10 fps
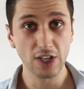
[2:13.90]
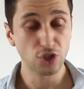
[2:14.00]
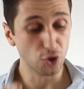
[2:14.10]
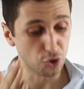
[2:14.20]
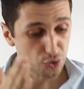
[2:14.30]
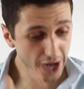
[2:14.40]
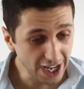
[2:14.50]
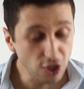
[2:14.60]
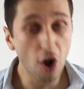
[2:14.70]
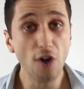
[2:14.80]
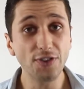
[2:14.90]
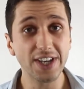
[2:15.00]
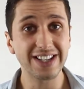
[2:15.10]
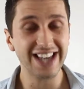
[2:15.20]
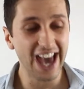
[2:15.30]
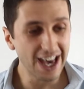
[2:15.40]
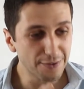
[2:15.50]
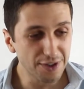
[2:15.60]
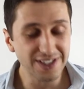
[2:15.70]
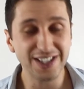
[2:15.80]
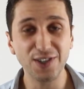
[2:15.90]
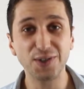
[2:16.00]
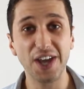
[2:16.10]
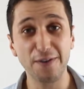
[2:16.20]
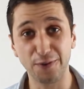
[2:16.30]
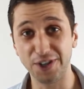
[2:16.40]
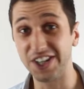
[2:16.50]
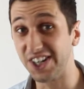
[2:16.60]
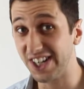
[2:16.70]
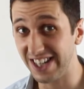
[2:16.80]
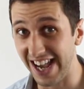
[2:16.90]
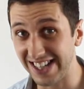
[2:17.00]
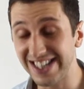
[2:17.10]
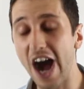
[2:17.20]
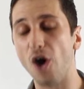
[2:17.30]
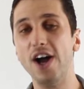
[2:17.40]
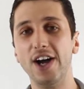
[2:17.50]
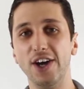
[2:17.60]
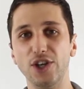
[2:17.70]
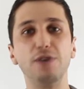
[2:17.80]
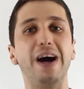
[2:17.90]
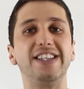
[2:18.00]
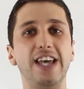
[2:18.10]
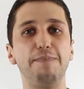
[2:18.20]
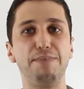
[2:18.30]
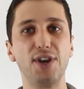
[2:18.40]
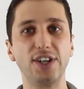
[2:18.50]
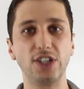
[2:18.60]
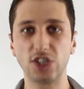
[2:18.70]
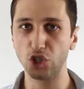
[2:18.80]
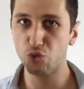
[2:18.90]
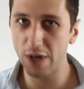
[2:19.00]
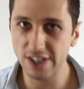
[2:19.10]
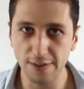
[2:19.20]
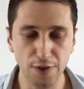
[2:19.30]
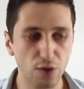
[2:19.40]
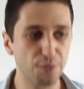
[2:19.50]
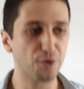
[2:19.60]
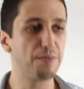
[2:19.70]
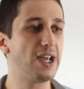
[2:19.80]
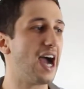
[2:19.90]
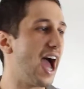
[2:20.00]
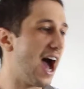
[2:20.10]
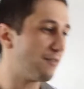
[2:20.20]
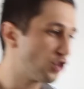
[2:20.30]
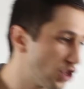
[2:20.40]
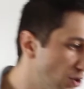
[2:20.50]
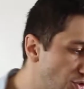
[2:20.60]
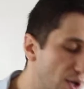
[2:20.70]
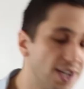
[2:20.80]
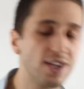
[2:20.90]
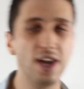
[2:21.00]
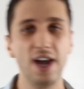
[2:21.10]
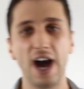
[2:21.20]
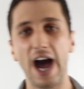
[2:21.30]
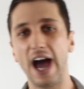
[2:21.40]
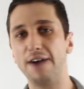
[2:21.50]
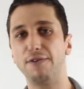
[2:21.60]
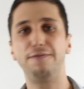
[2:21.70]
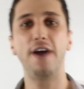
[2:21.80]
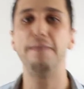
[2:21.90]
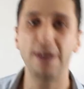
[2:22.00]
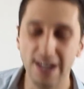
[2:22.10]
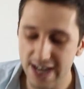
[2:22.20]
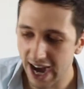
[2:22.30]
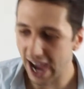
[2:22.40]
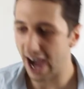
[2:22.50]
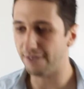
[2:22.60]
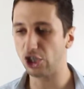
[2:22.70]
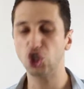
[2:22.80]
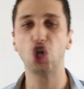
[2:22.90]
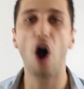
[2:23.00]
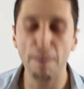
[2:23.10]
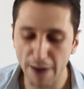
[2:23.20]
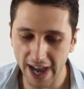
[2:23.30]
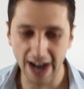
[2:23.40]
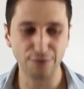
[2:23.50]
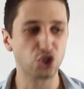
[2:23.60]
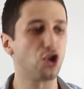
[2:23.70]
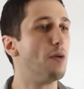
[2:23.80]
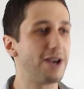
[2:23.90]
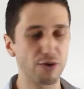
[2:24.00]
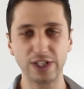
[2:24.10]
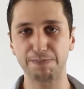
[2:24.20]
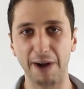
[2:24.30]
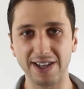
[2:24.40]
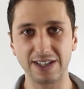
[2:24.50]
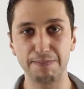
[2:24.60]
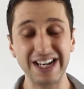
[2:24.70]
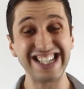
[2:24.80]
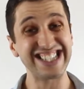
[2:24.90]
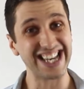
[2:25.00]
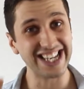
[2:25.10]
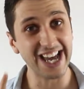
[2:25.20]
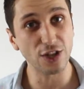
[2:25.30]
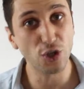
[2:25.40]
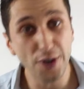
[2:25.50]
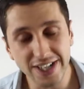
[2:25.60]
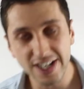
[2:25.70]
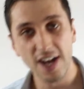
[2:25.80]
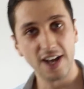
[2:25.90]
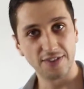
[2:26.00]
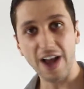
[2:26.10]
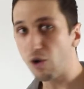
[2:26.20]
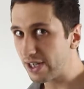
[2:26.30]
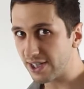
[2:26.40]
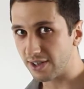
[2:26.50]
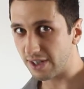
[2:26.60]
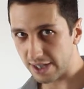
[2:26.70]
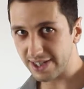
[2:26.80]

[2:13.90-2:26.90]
So create content every single day for 30 days. Now, you might say, Peter, this is really difficult for me. I have children, I have a family, I have a job, I have so many responsibilities, I can't do this. Now listen.